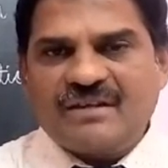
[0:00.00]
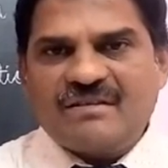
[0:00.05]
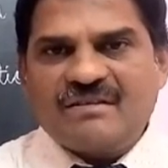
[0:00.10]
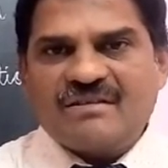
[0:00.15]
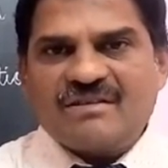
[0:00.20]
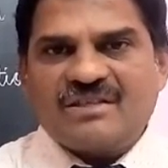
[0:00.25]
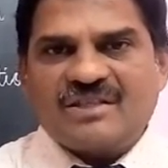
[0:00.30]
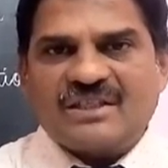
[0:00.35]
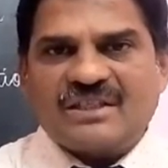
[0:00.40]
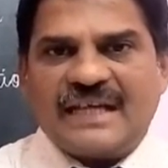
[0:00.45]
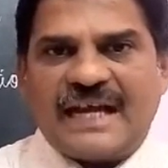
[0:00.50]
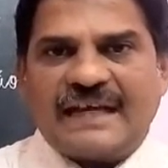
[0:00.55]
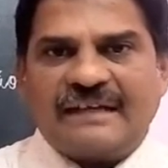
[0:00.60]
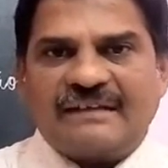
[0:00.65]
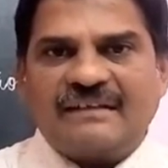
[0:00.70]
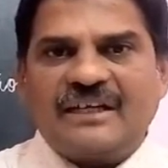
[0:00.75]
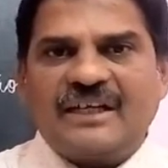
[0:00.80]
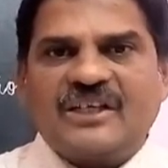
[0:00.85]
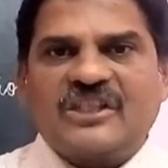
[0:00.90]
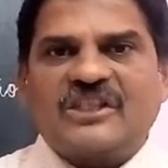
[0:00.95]

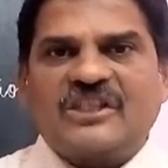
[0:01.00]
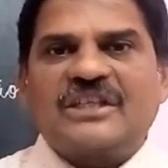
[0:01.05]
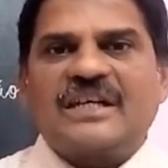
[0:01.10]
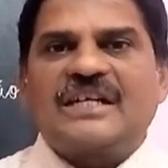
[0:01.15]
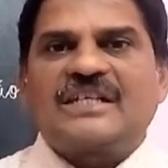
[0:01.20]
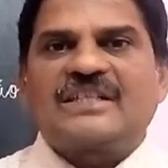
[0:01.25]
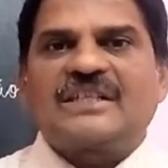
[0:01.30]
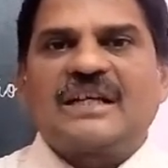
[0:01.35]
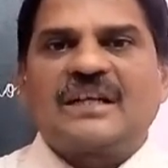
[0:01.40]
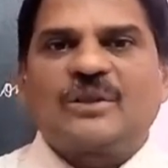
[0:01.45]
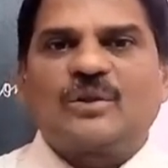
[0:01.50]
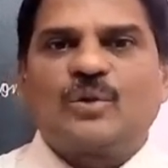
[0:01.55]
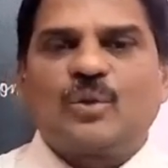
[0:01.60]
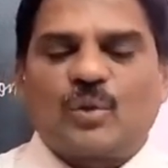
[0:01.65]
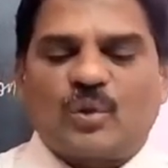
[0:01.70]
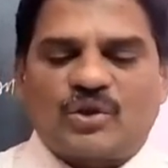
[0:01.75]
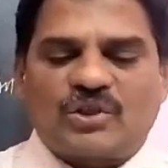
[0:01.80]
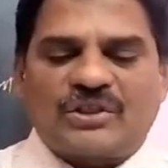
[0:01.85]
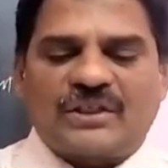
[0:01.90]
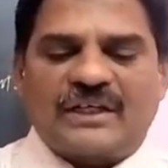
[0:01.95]
Satellite states are
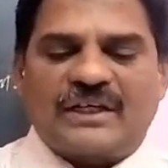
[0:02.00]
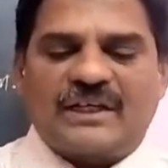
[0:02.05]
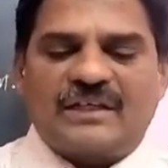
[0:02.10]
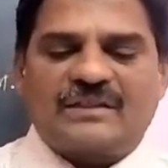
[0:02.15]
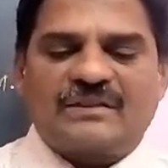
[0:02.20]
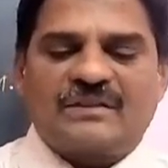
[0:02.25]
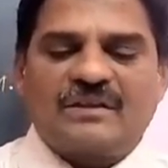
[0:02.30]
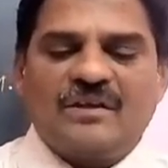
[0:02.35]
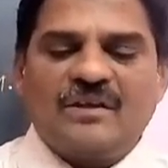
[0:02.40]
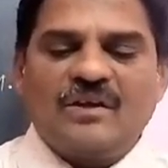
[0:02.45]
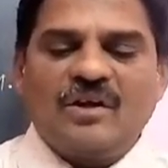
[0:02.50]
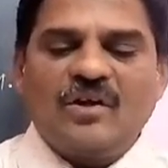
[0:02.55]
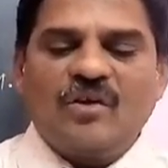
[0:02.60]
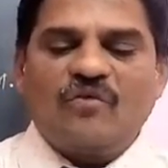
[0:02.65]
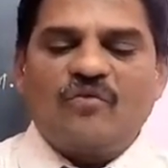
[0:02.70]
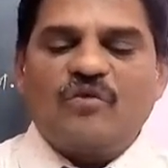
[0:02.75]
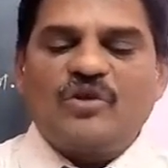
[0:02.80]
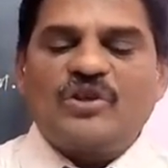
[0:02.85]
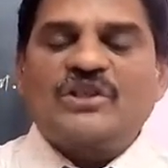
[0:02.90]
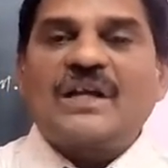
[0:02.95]
those states
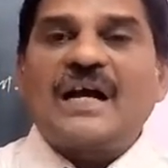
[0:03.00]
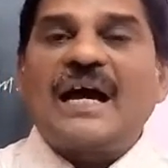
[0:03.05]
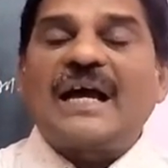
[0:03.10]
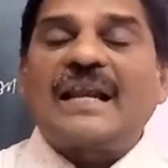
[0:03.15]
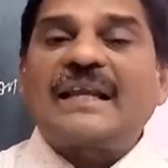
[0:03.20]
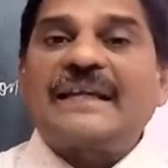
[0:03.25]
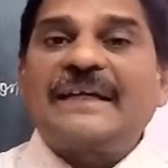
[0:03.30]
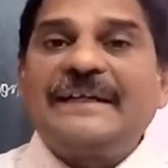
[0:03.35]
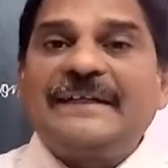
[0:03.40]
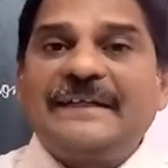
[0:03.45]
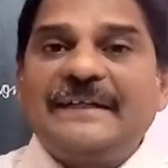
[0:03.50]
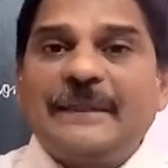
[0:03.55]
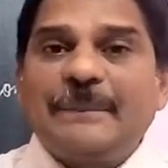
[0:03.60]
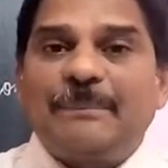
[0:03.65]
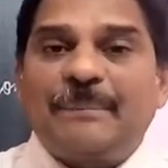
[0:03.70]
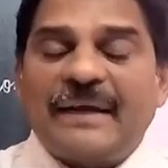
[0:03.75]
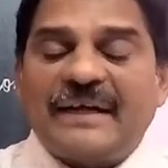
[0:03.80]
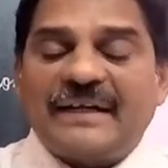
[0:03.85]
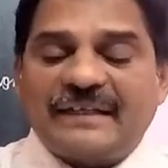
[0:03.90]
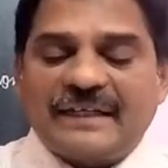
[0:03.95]
which are
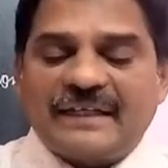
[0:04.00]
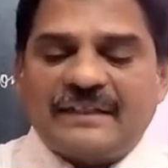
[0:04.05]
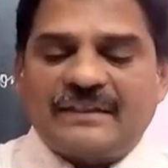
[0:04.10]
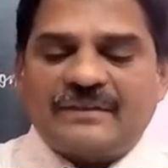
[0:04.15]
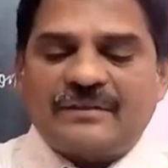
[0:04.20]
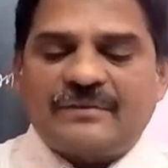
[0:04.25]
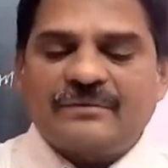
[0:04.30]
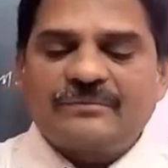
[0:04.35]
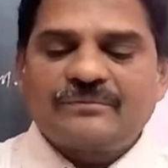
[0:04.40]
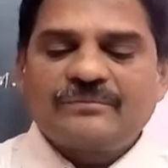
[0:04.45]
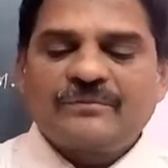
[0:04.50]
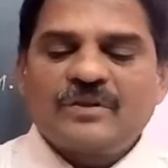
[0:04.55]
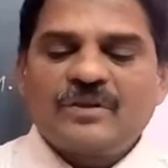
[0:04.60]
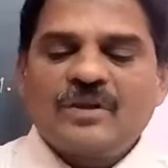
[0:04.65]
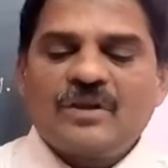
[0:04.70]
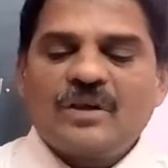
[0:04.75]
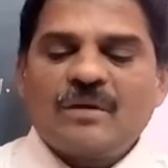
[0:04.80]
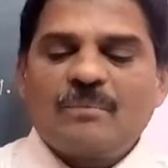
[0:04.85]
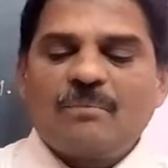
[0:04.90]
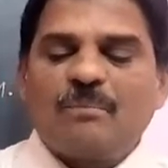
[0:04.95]
independent,
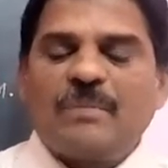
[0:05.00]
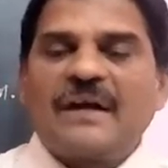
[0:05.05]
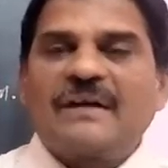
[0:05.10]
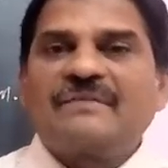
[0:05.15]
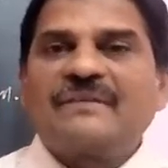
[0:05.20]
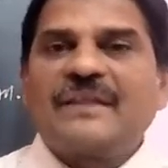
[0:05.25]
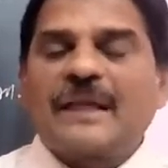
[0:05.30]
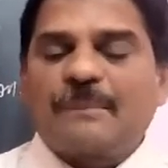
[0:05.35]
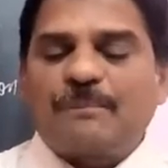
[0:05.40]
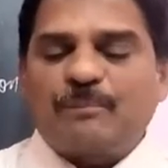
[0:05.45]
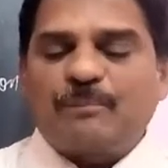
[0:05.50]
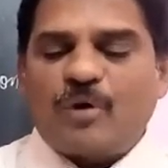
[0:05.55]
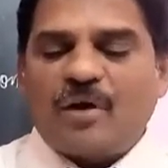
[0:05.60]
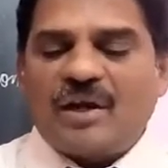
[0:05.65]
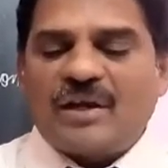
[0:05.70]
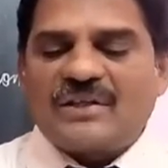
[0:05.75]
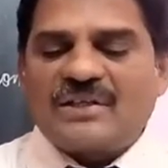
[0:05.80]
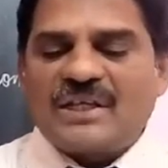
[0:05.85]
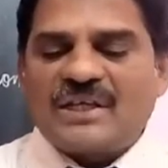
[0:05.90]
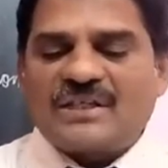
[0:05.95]
but their
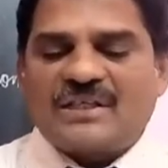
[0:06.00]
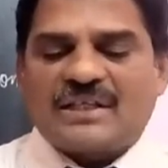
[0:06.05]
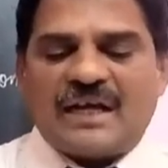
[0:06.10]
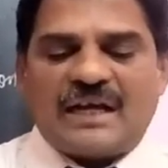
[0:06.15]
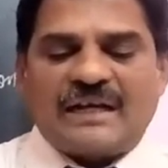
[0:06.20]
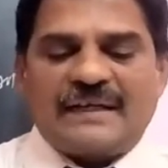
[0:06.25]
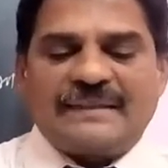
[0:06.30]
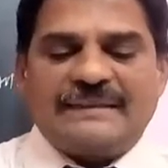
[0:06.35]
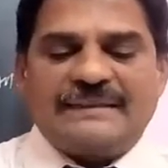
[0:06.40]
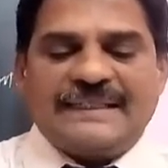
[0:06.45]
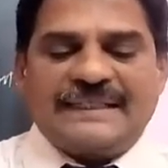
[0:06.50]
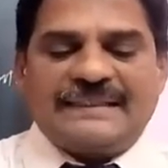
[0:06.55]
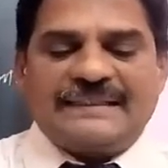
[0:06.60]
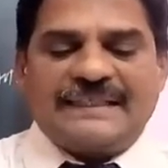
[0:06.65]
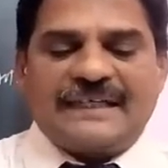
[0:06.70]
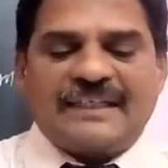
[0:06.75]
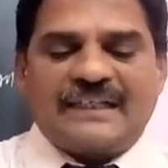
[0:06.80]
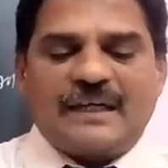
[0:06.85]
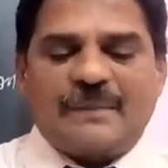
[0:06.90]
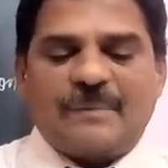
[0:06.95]
policies are
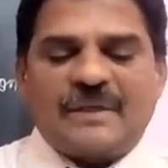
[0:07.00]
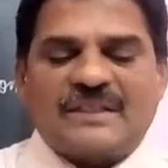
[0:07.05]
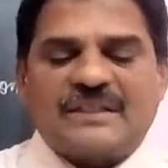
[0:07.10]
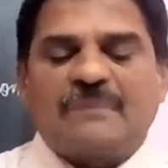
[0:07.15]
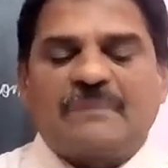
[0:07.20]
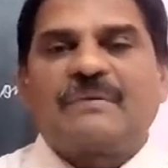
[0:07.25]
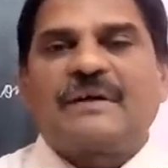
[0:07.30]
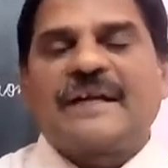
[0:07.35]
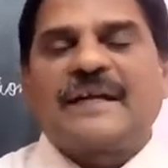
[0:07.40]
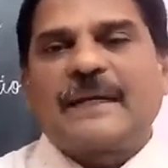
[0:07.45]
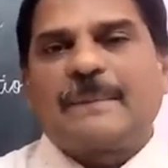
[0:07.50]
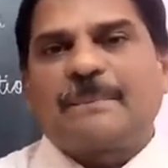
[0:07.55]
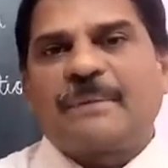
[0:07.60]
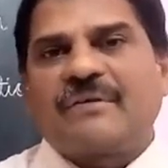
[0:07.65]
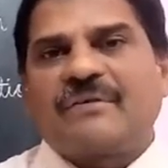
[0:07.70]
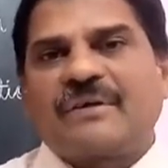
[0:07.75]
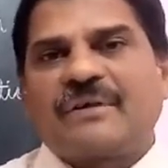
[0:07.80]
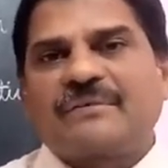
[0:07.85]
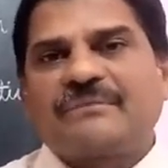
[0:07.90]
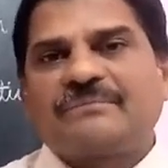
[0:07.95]
dictated by some great
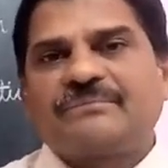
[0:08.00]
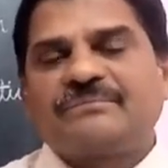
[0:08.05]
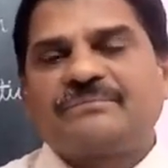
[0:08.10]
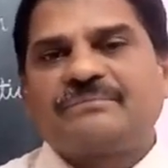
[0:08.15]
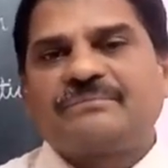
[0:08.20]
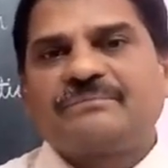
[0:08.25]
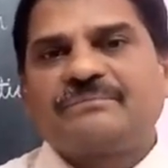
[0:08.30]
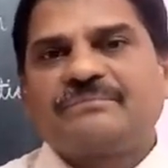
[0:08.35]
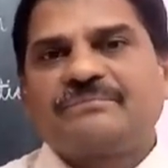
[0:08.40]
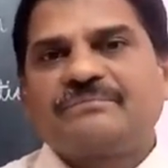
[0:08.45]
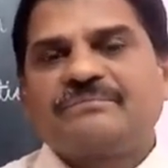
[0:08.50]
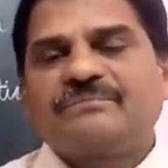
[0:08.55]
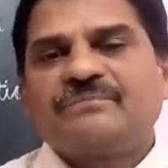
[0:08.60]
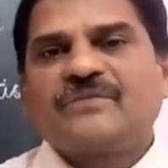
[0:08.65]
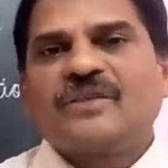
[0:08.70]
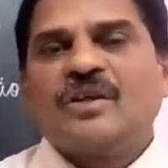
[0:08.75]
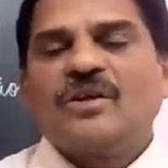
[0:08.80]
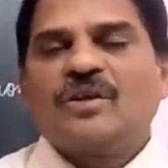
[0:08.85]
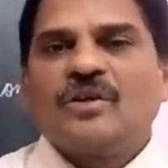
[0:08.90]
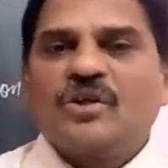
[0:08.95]
power.
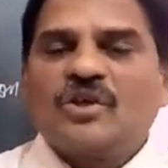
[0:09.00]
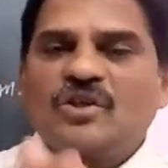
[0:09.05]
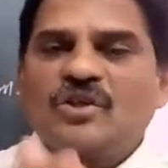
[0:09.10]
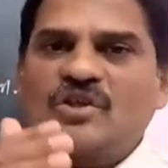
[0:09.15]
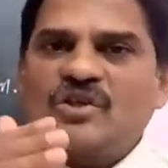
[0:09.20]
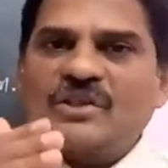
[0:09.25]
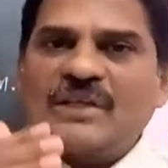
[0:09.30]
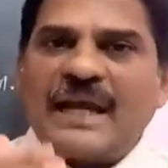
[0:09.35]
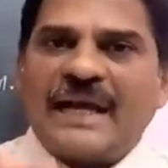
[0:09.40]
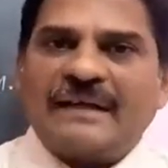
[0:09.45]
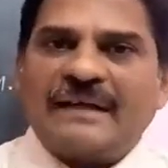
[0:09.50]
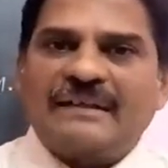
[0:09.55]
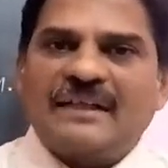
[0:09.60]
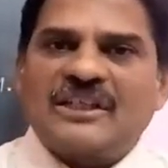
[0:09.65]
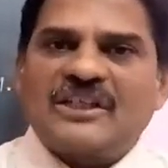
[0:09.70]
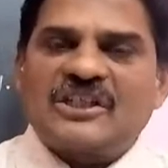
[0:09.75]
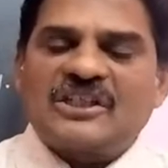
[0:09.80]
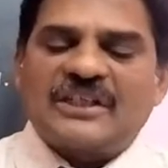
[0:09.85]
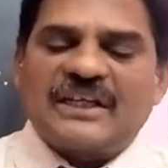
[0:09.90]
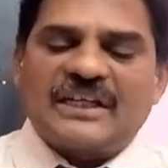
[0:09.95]

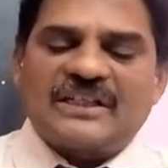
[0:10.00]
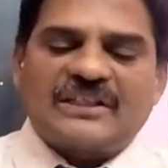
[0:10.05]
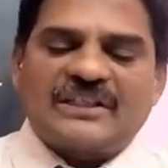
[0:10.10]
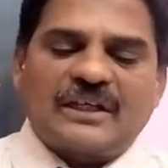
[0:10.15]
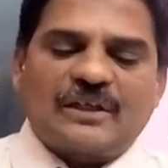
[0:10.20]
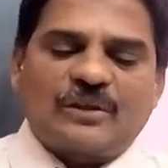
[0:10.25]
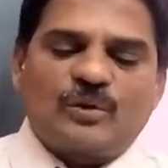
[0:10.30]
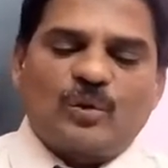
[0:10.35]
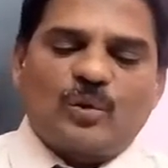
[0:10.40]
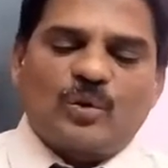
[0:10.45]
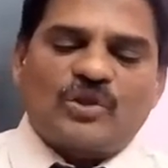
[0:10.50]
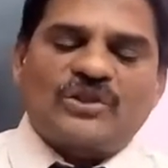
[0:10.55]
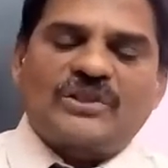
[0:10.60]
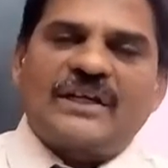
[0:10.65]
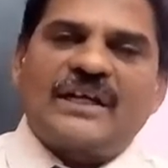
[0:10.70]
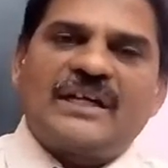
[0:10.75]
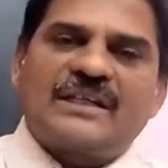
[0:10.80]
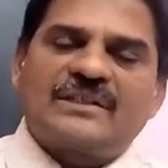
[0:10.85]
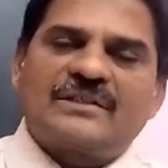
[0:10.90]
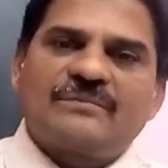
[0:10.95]
Satellite states are those
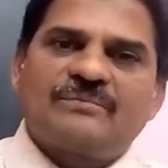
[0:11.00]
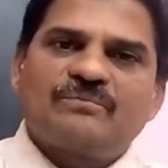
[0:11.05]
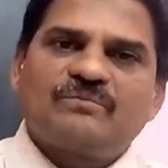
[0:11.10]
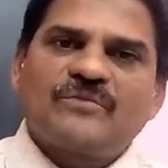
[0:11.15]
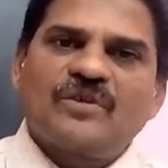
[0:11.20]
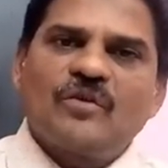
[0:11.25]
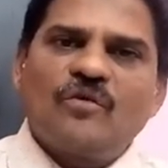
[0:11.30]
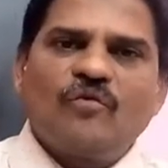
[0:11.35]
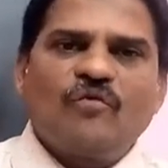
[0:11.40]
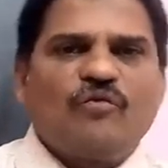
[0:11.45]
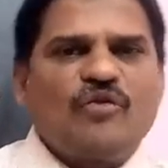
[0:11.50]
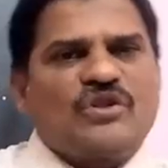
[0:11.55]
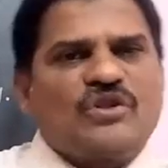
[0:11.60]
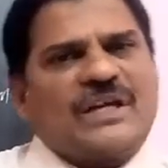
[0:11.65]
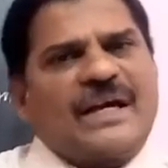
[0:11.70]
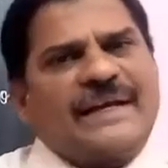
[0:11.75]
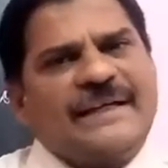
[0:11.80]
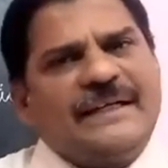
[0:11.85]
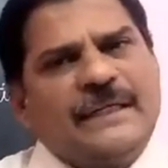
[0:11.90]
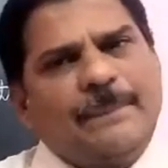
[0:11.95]
states which
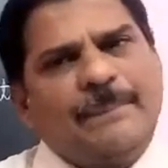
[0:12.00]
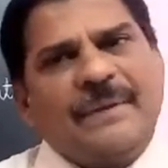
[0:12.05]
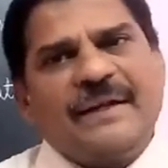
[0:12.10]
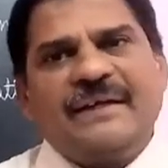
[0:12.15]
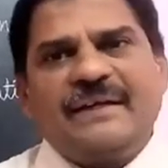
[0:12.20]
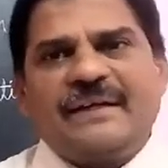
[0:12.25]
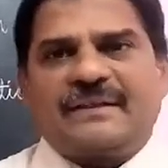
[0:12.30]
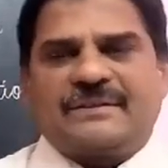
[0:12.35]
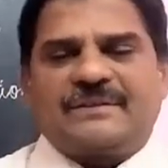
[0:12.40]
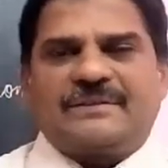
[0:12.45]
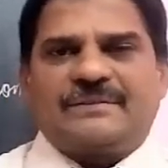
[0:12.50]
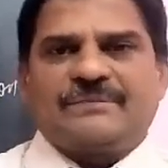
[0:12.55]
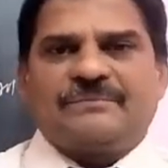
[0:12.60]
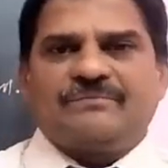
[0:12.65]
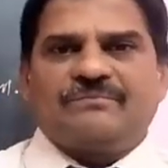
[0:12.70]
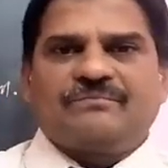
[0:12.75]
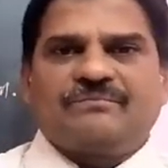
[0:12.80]
are independent.